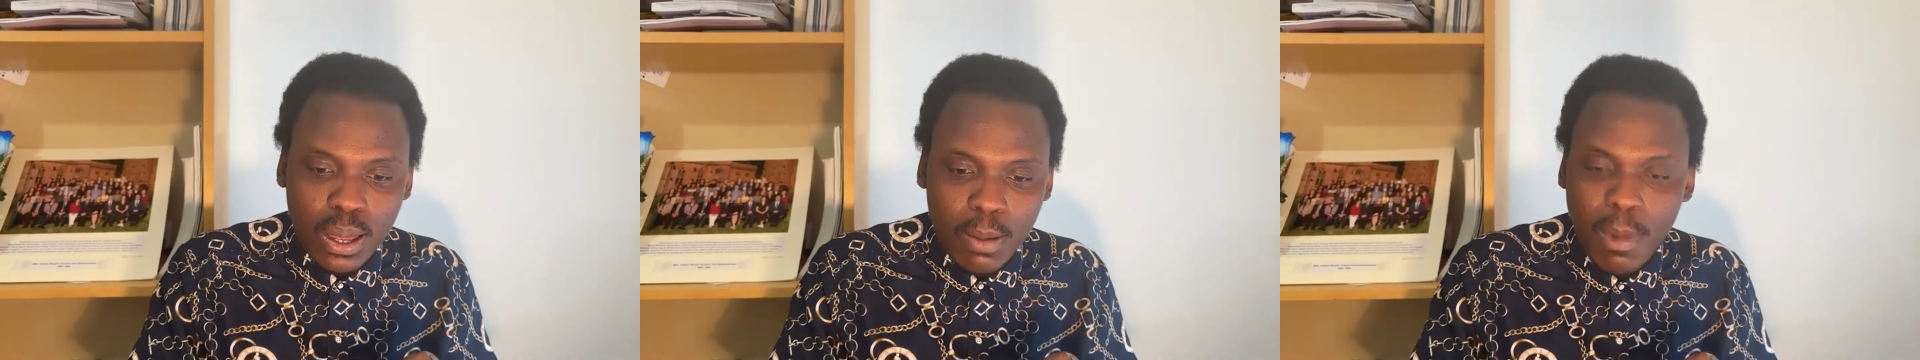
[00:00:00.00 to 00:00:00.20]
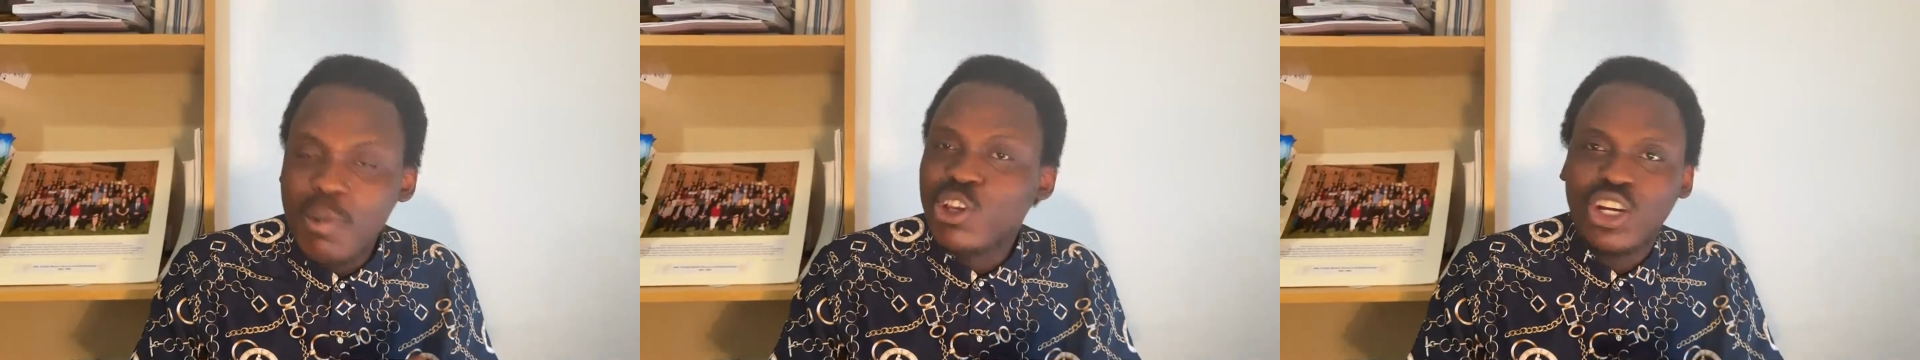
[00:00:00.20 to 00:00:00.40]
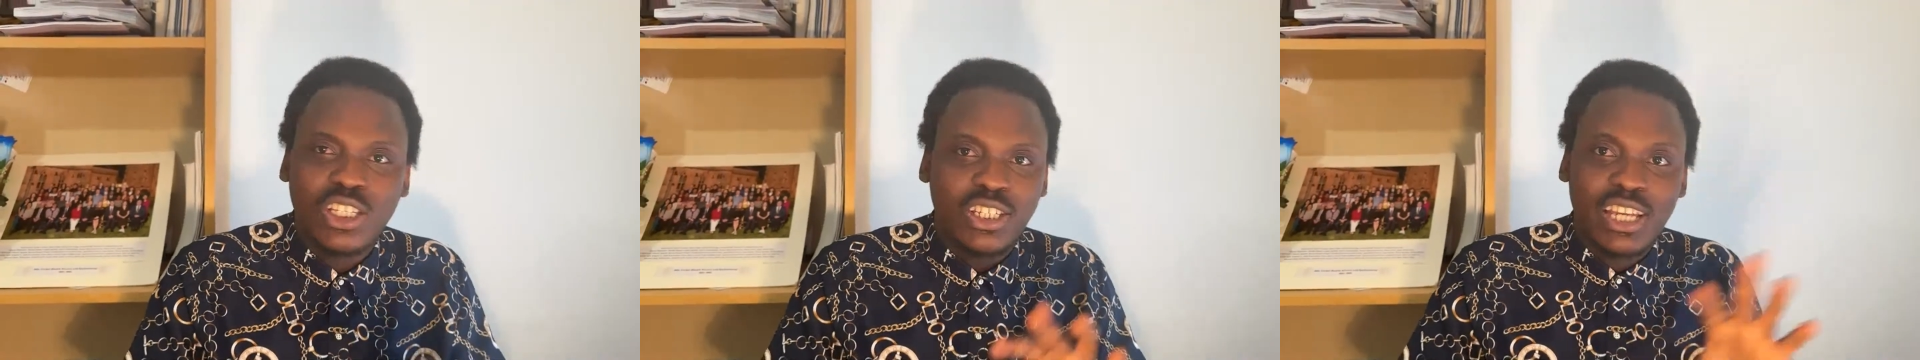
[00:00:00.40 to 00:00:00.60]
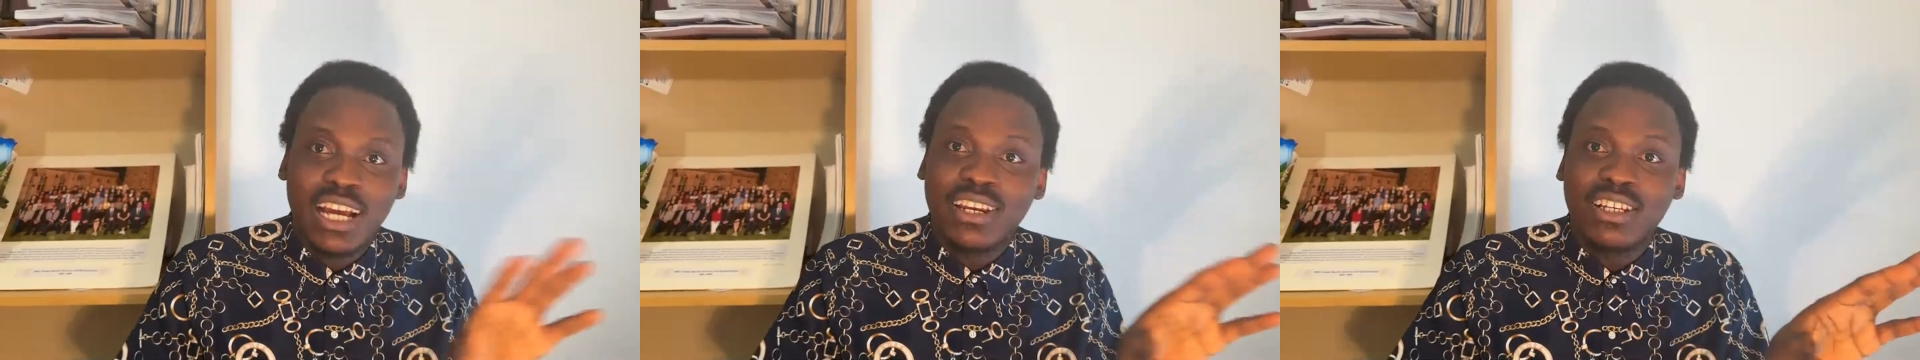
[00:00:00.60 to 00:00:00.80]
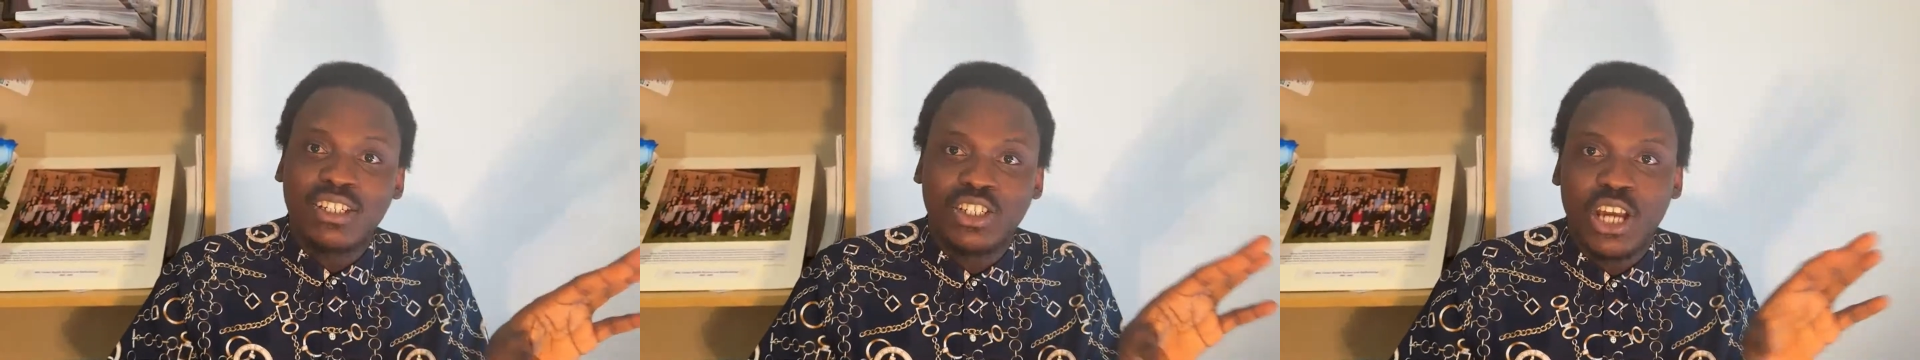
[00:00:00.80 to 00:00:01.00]
maybe just
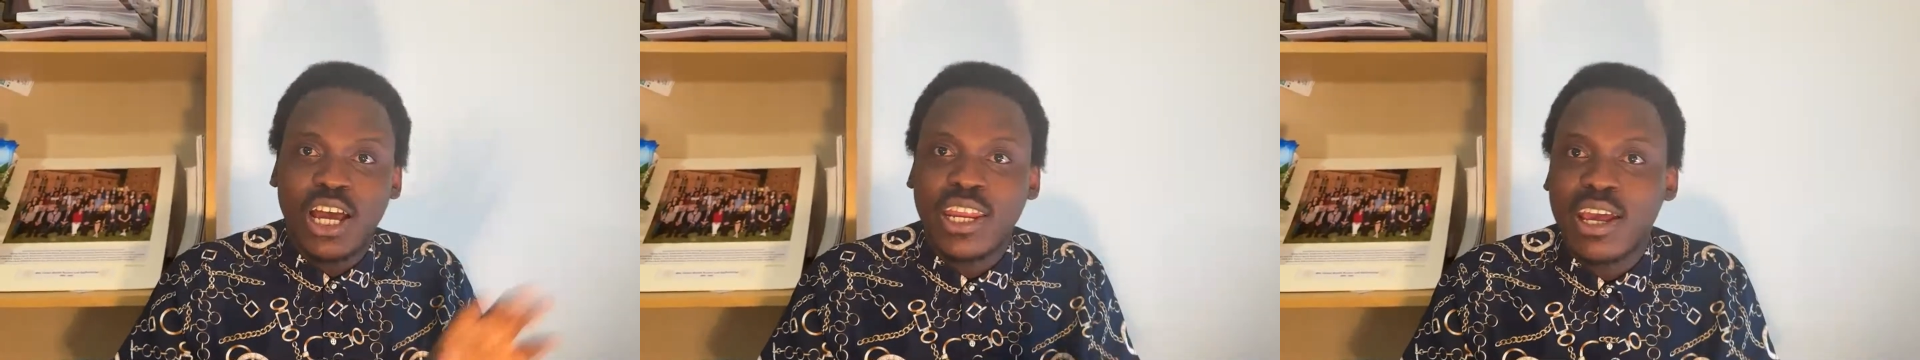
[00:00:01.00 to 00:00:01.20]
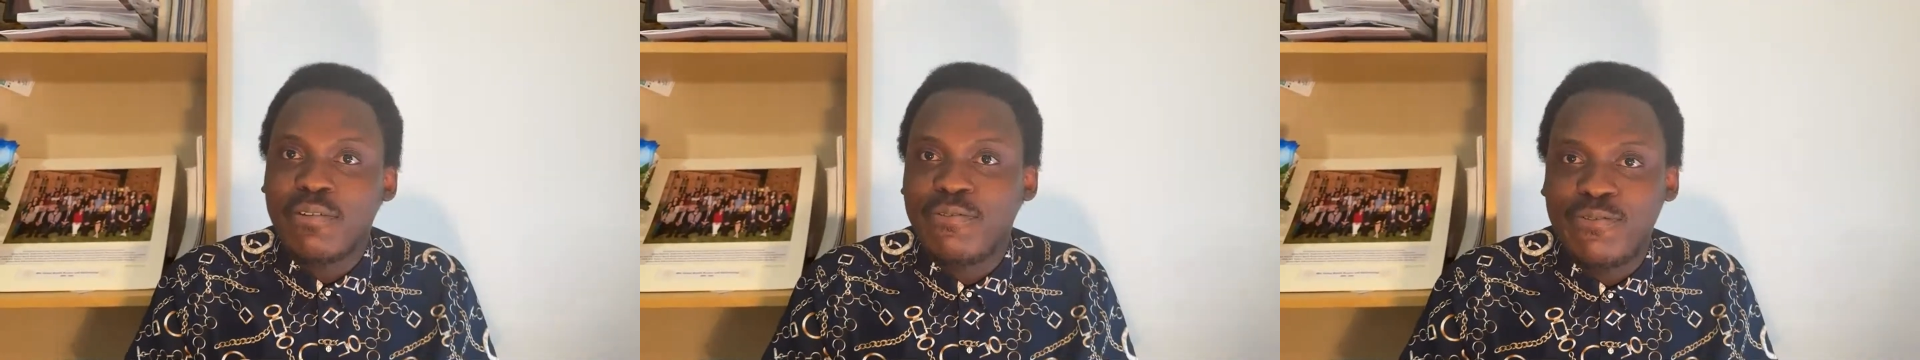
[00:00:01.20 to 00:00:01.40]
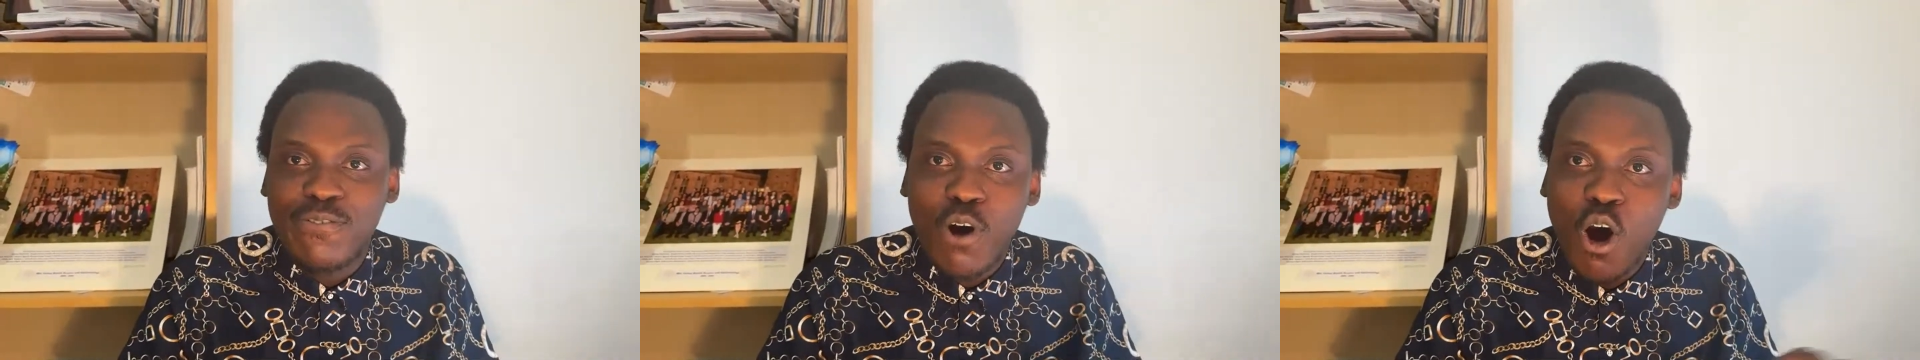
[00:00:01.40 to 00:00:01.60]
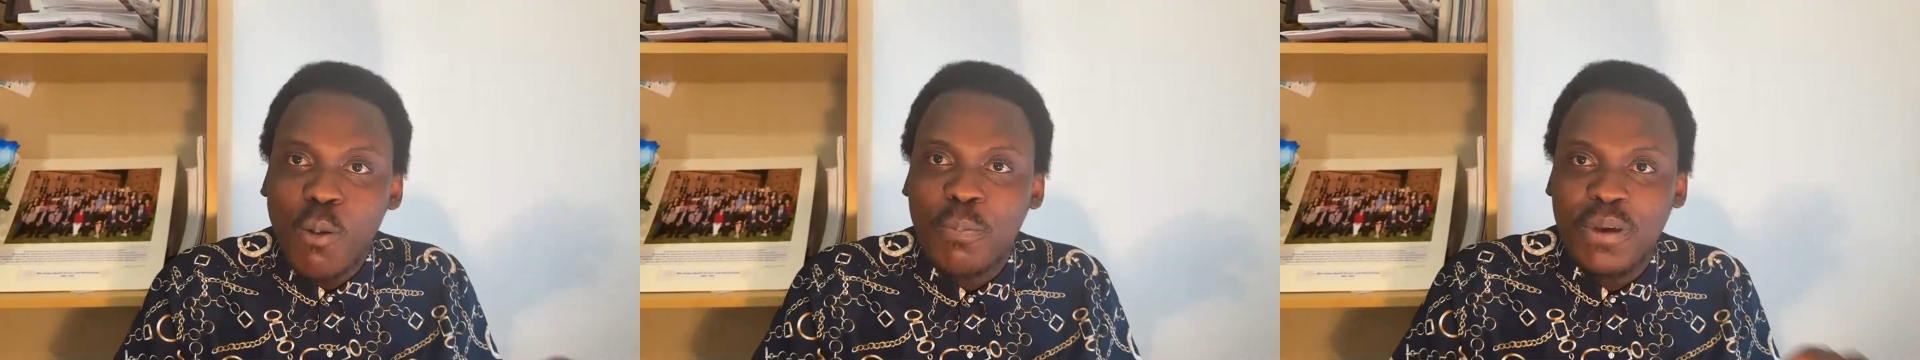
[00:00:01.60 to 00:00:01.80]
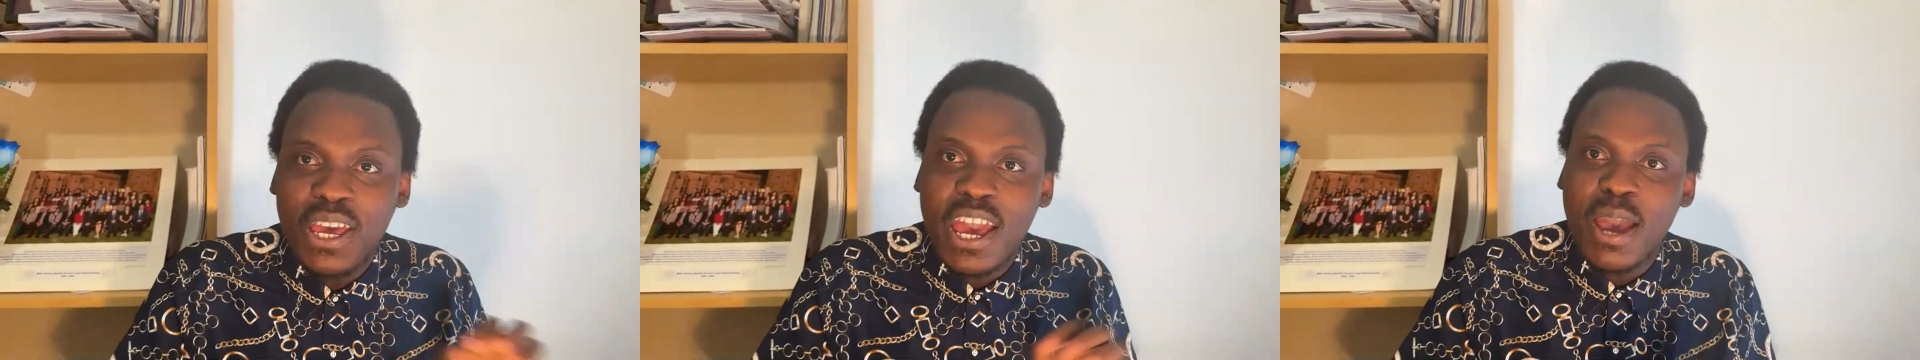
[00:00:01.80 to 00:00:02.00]
check this channel
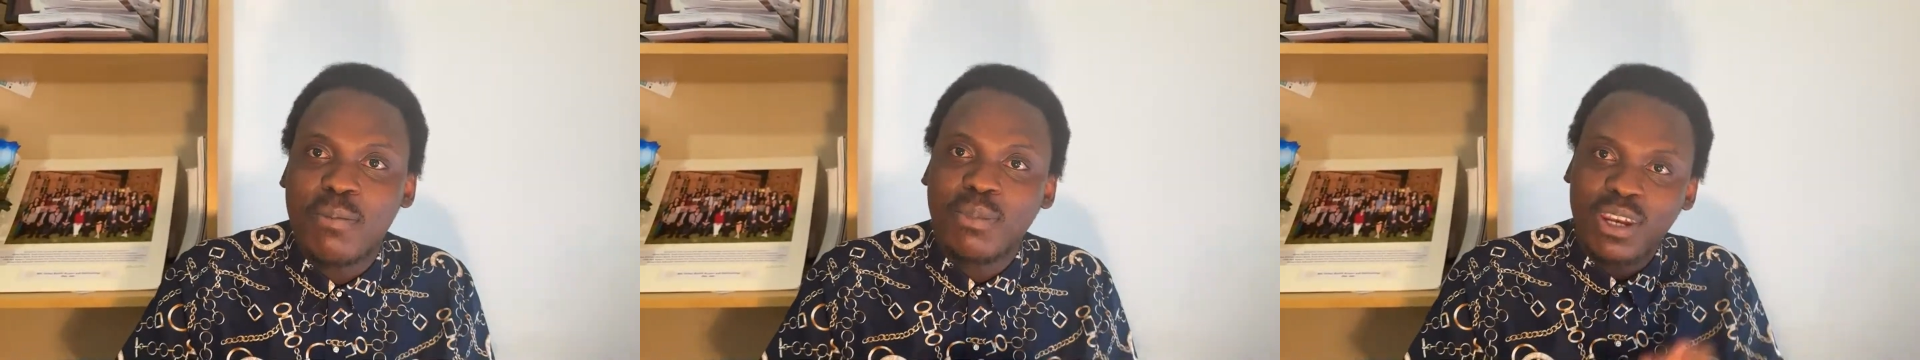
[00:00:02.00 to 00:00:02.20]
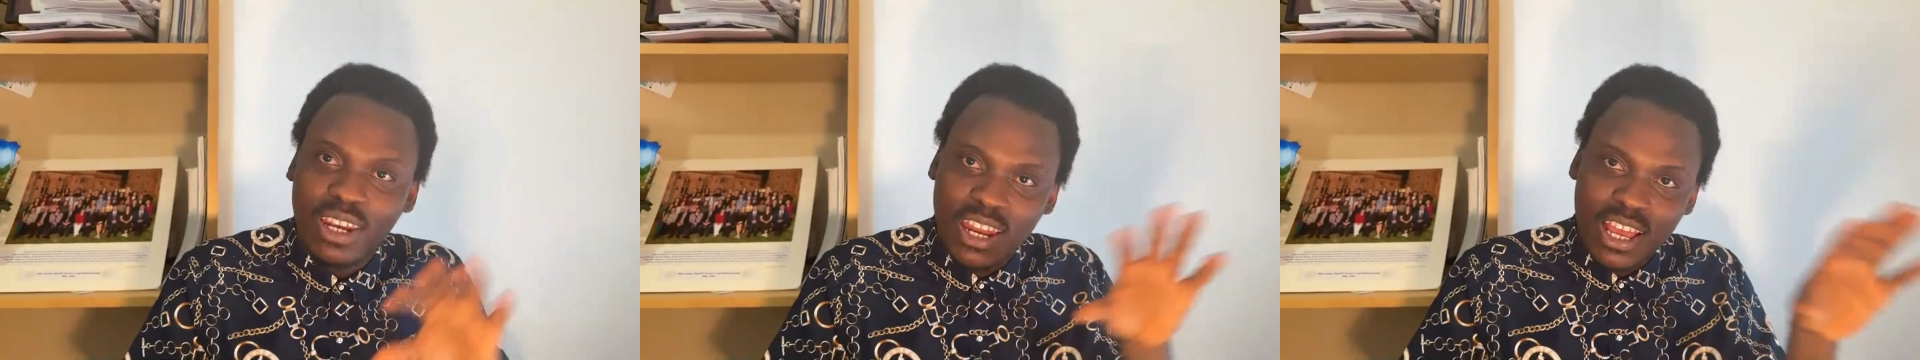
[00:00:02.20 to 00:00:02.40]
4 p.m.